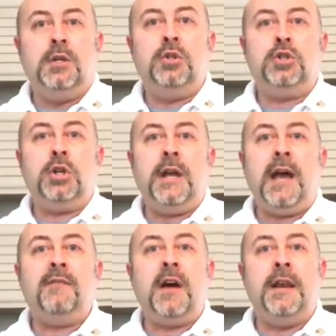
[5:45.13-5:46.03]
You should
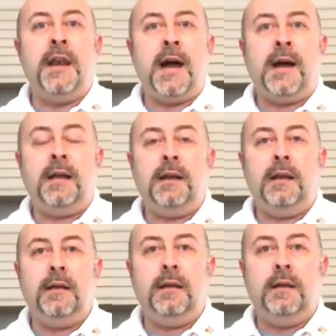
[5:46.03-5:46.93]
have a knot
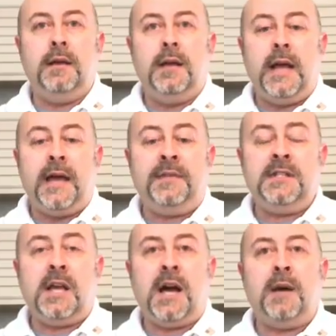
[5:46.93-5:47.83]
at
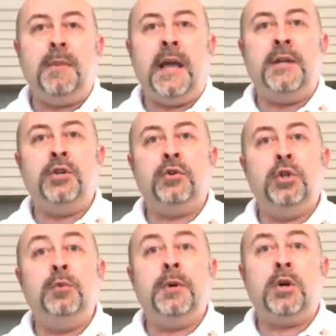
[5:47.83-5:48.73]
the top and your
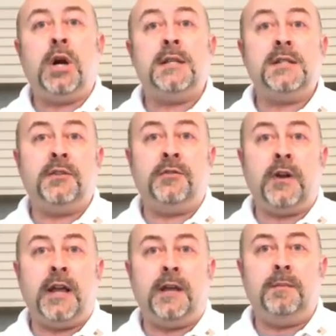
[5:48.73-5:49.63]
loop across the
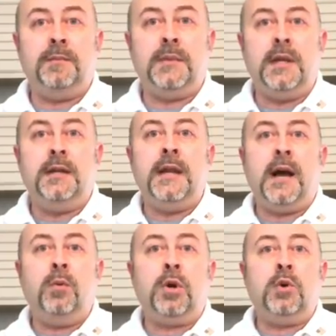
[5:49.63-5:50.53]
frame.
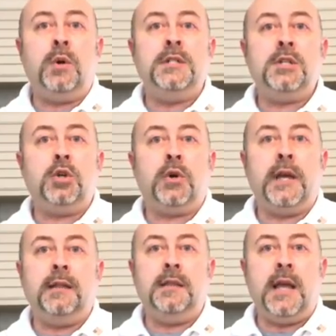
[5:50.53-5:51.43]
Now we're going to
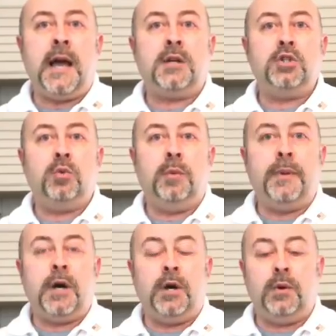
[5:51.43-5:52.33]
create the actual
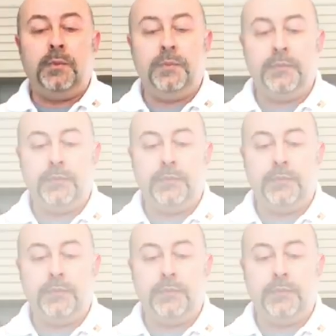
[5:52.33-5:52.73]
bow.